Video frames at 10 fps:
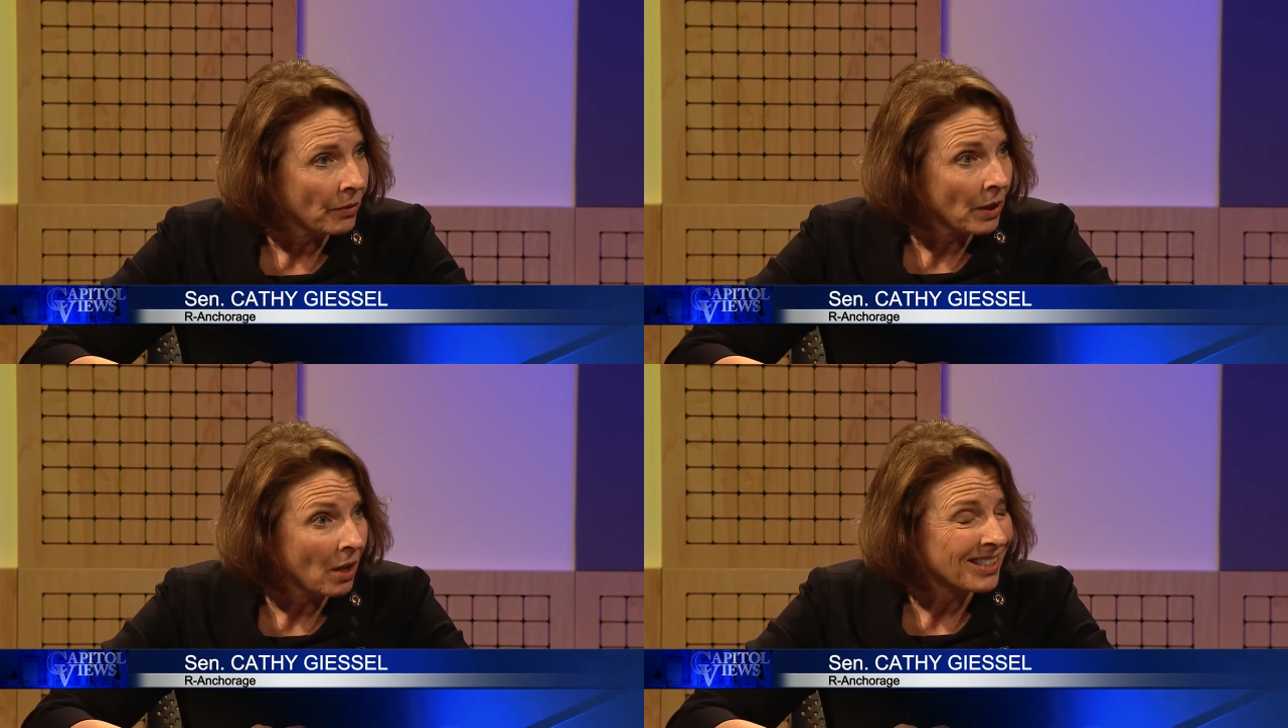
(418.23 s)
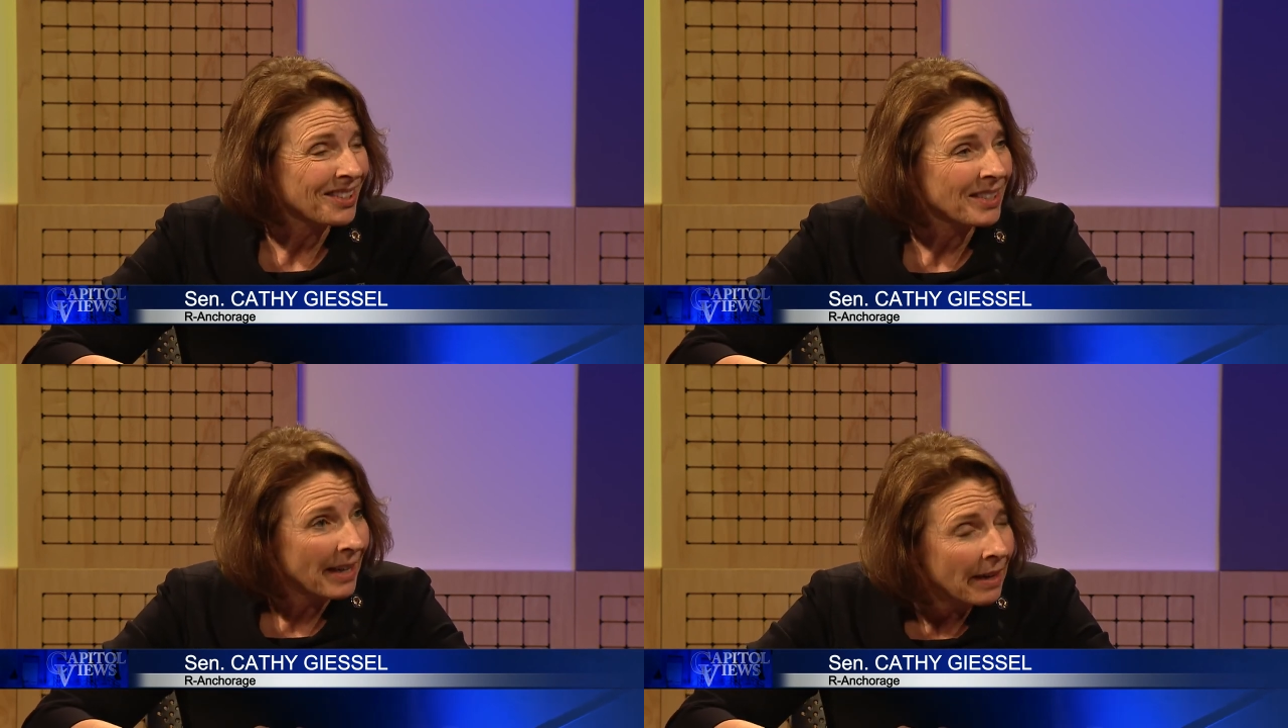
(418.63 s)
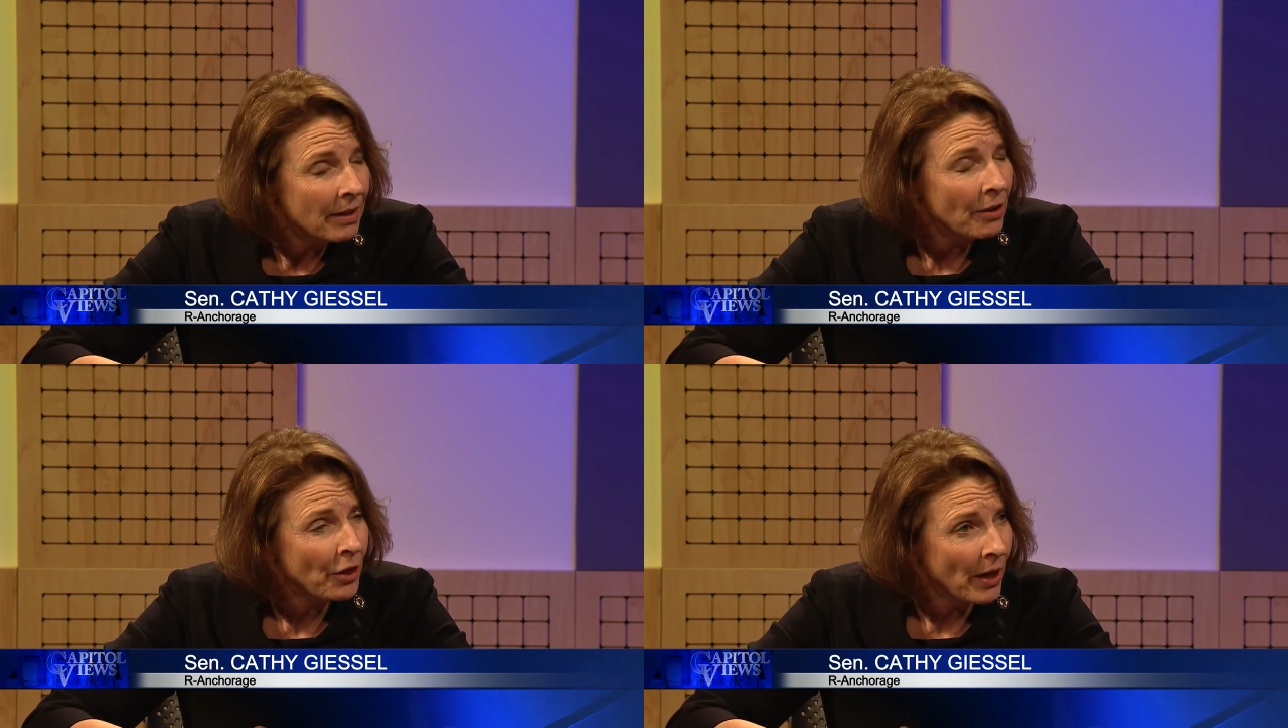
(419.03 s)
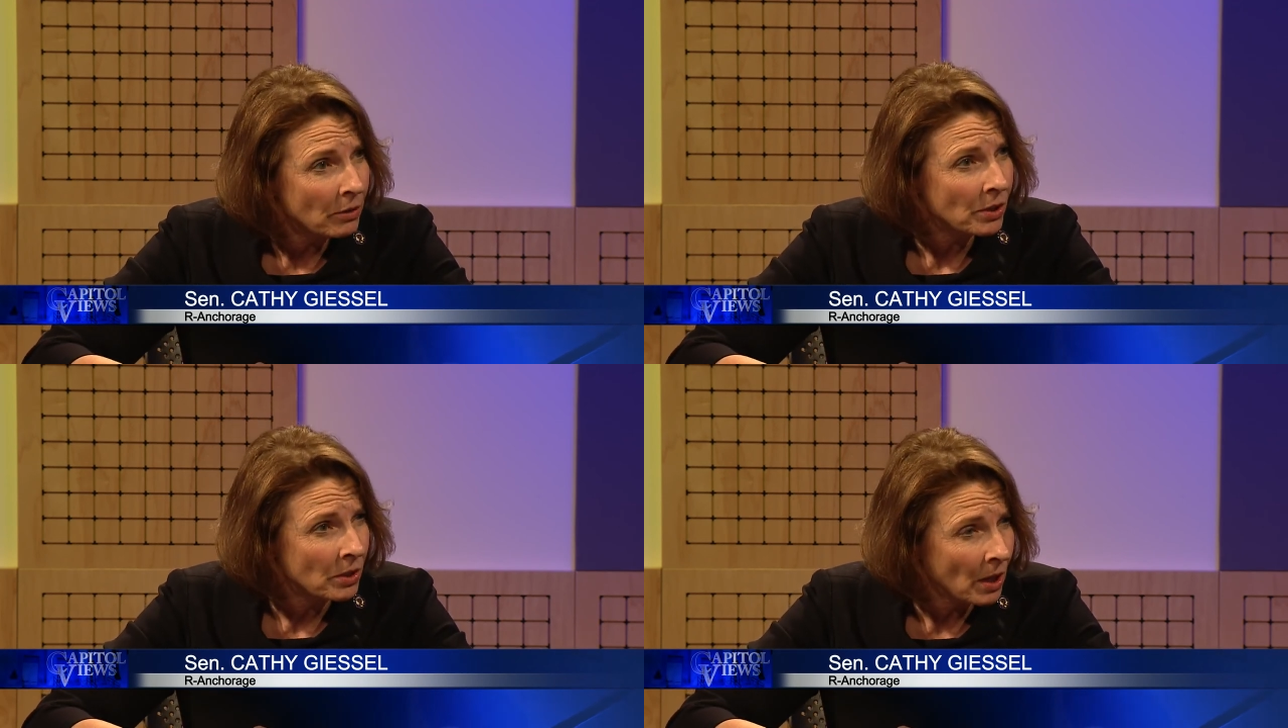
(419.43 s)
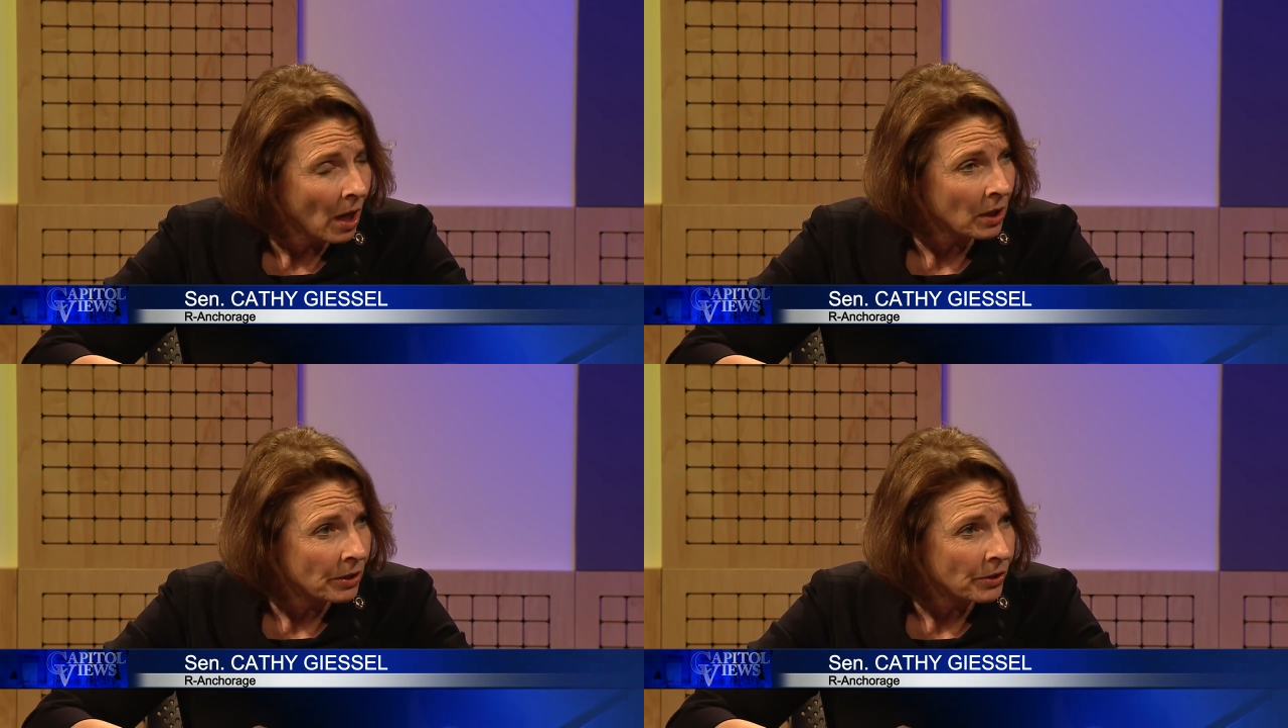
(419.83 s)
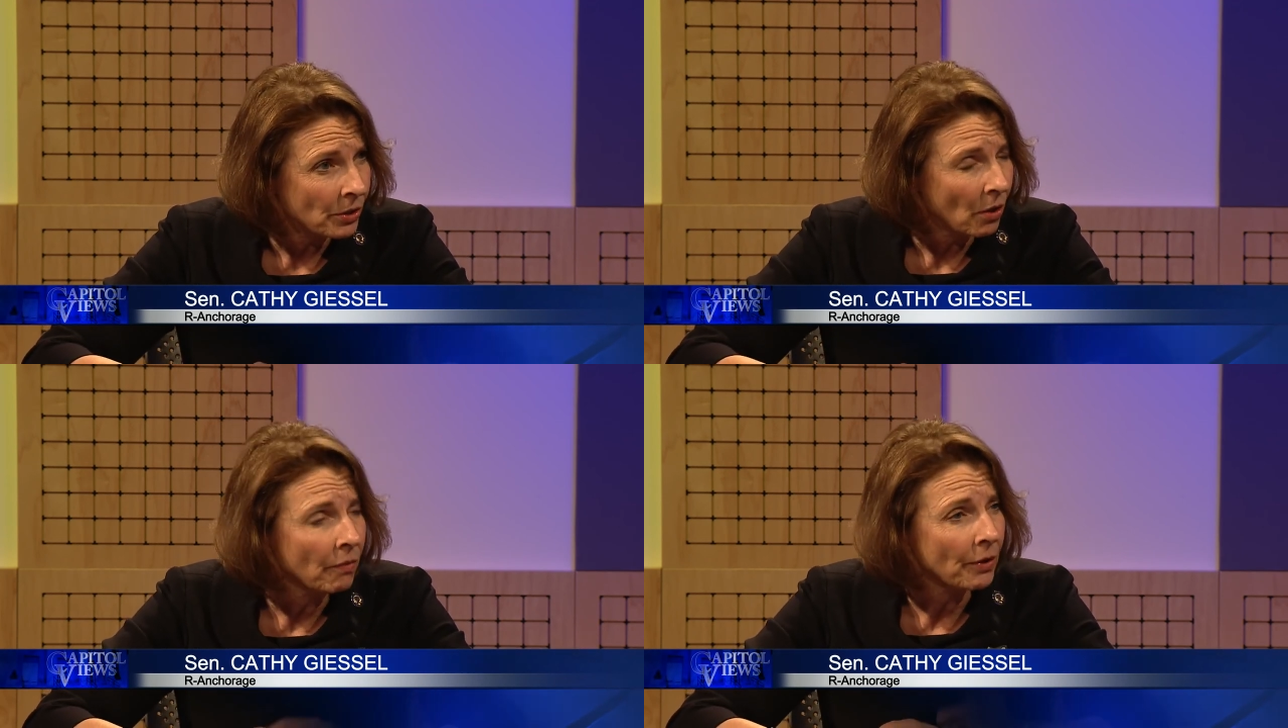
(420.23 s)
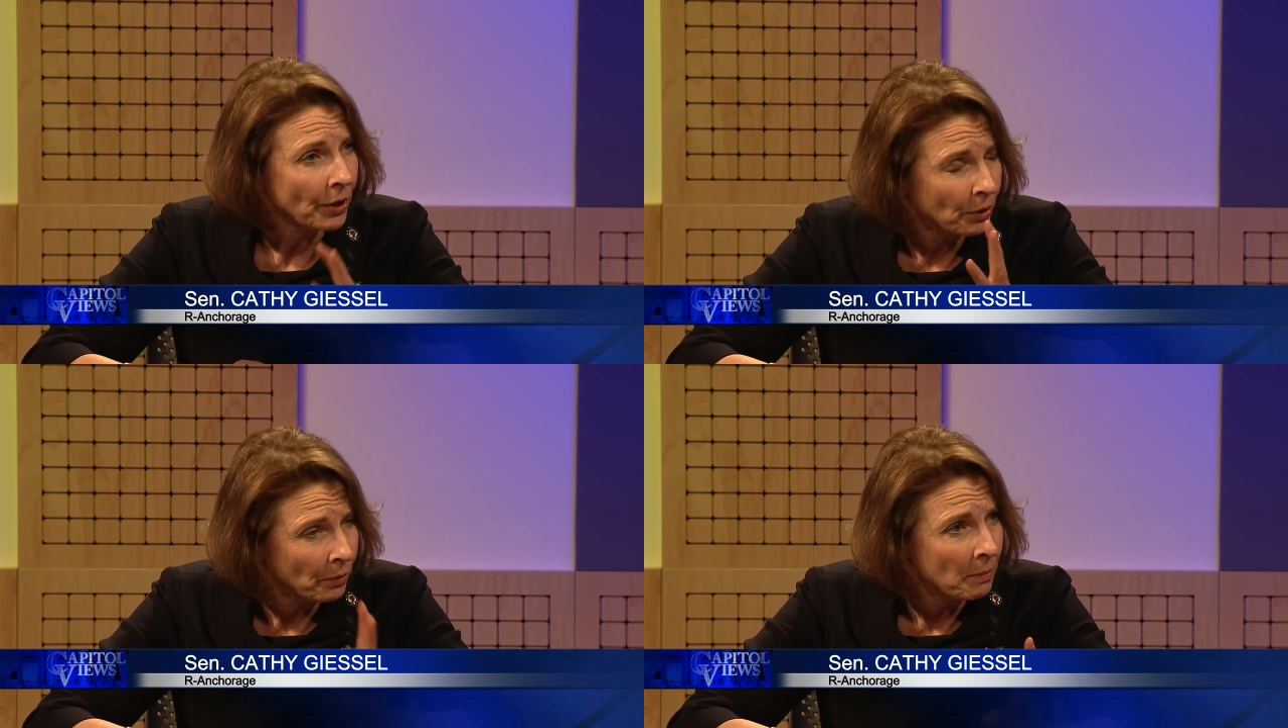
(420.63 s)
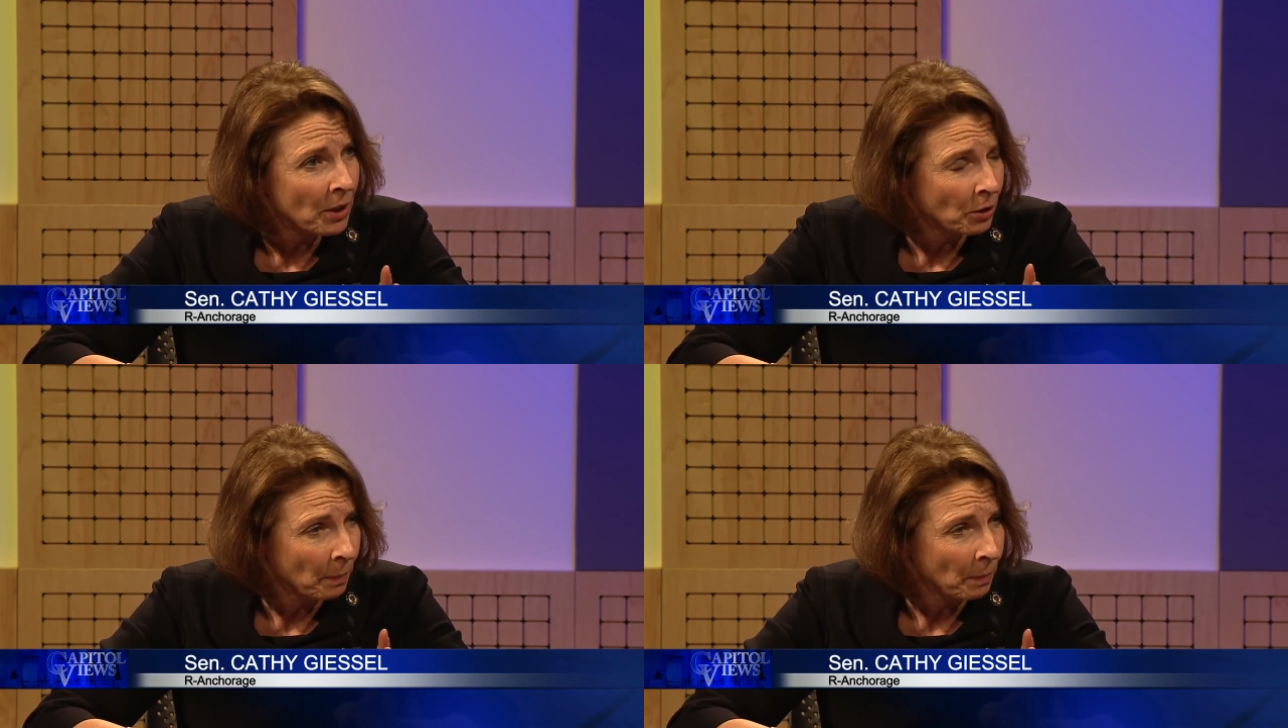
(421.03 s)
that lost $10,000 over a three month